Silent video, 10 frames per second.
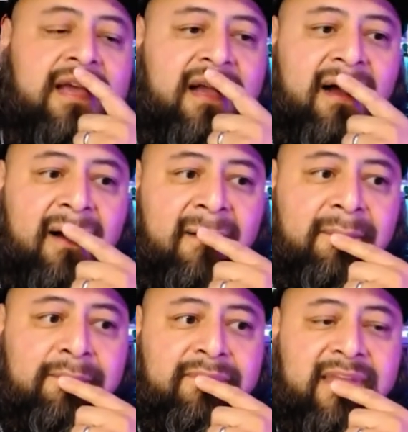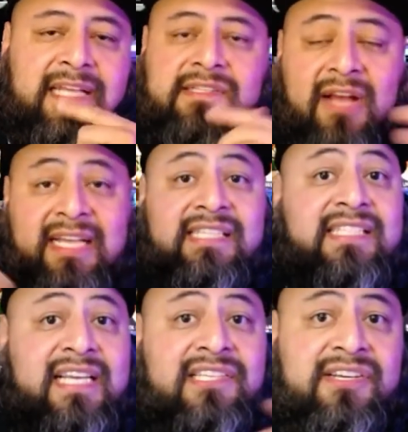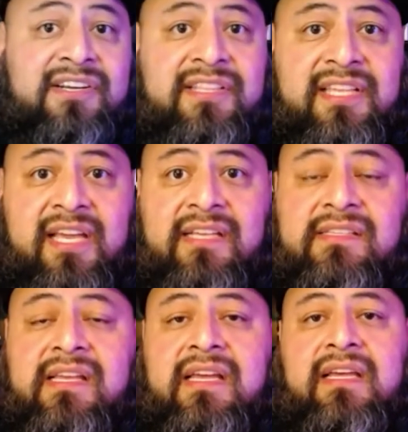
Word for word: Um, and so I can see certain things